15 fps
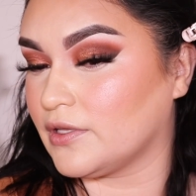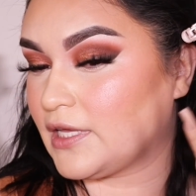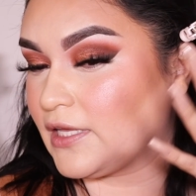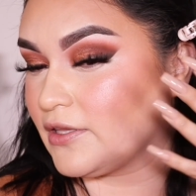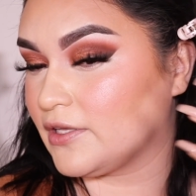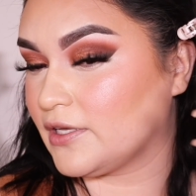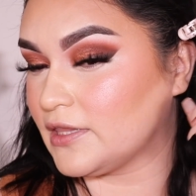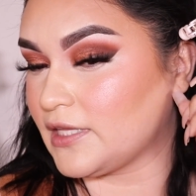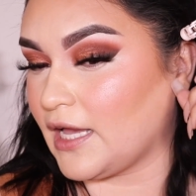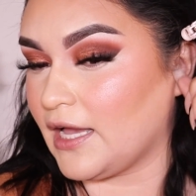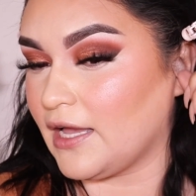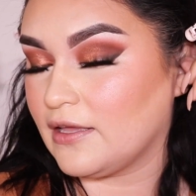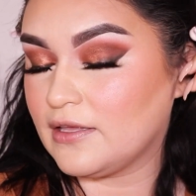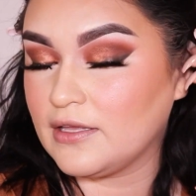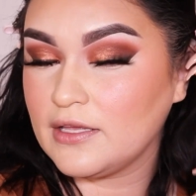Like, look at
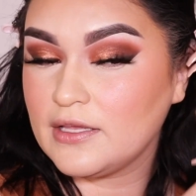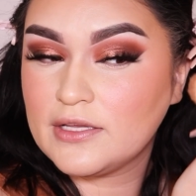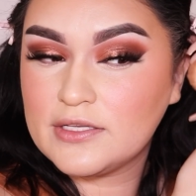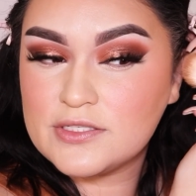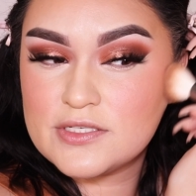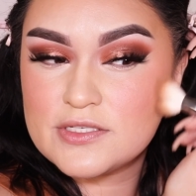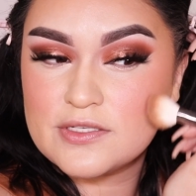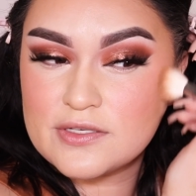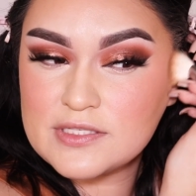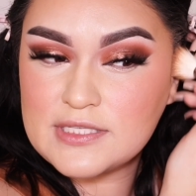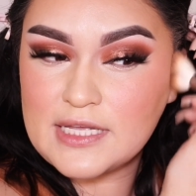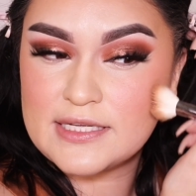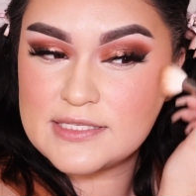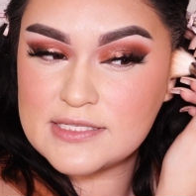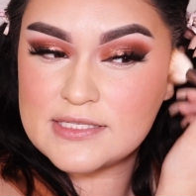that. Just looks
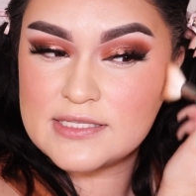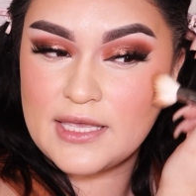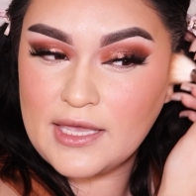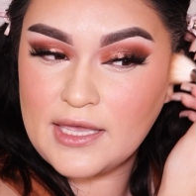like skin.